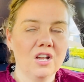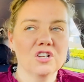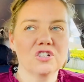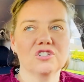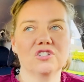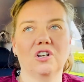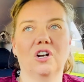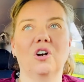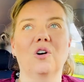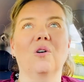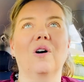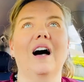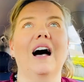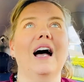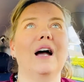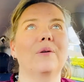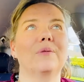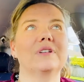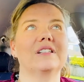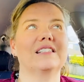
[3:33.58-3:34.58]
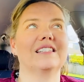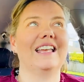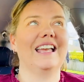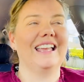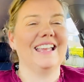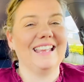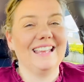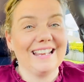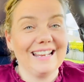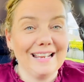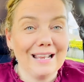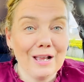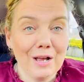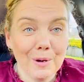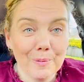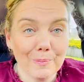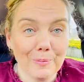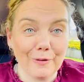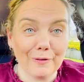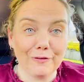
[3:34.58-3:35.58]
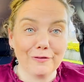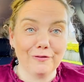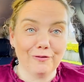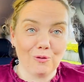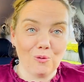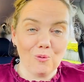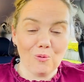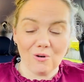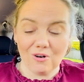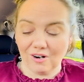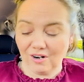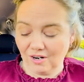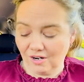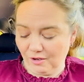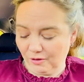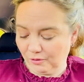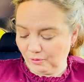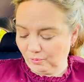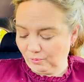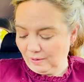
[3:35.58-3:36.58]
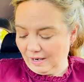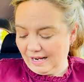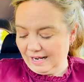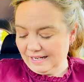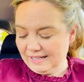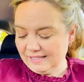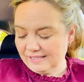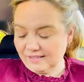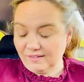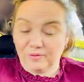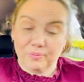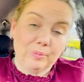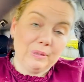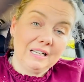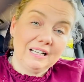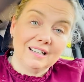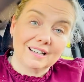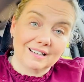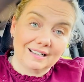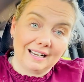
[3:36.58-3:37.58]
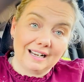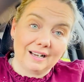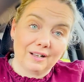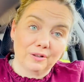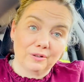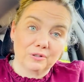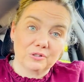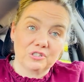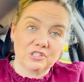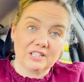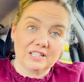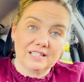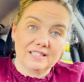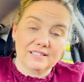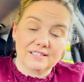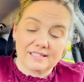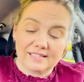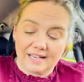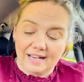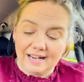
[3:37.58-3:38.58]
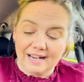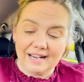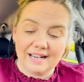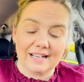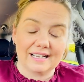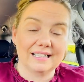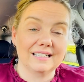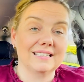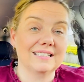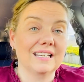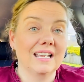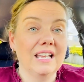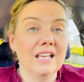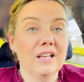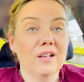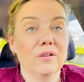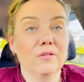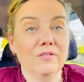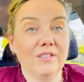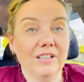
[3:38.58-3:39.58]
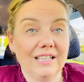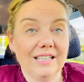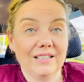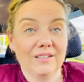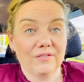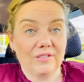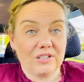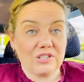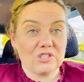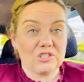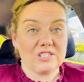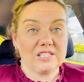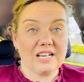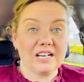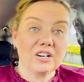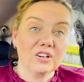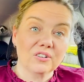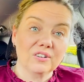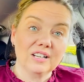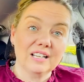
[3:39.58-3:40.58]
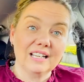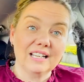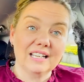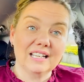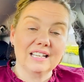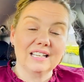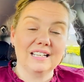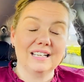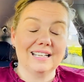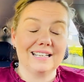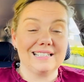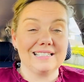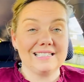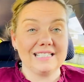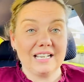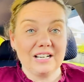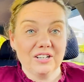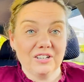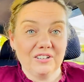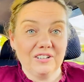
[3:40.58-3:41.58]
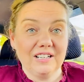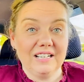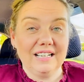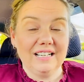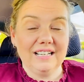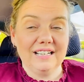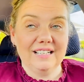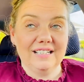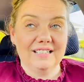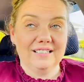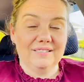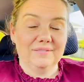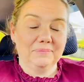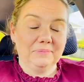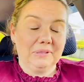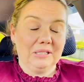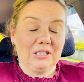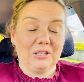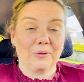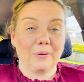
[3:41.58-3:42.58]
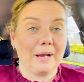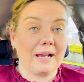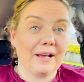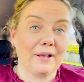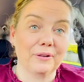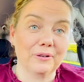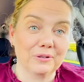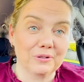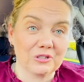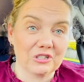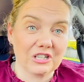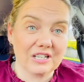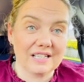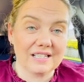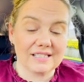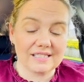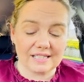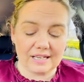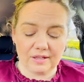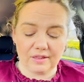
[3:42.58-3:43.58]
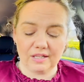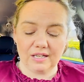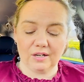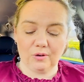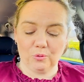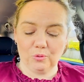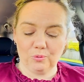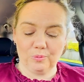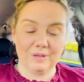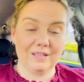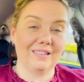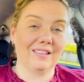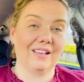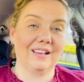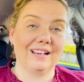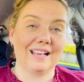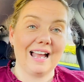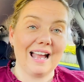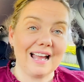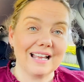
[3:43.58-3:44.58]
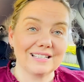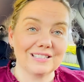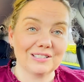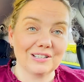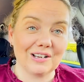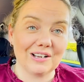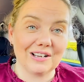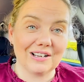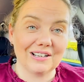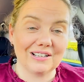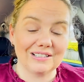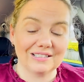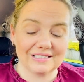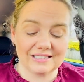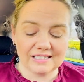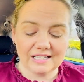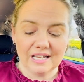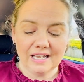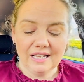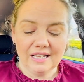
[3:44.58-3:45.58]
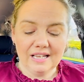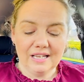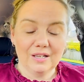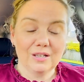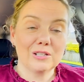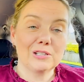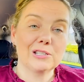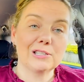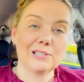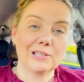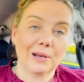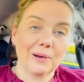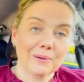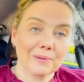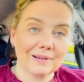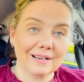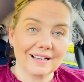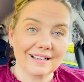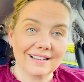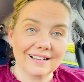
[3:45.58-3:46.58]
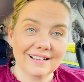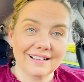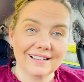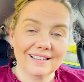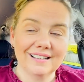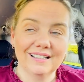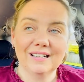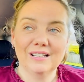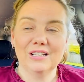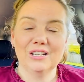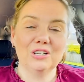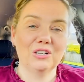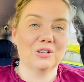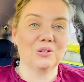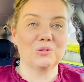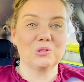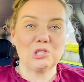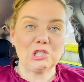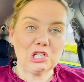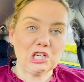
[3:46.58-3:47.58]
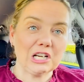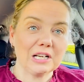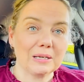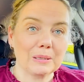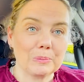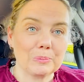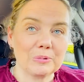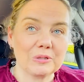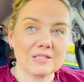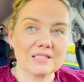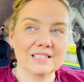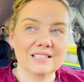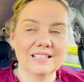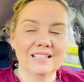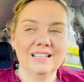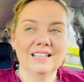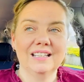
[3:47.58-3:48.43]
So I would say before the rise of peanut allergies and vegan, vegetarian, and dairy, you know, allergies, I think would be like hot dogs, soda, you know, chips.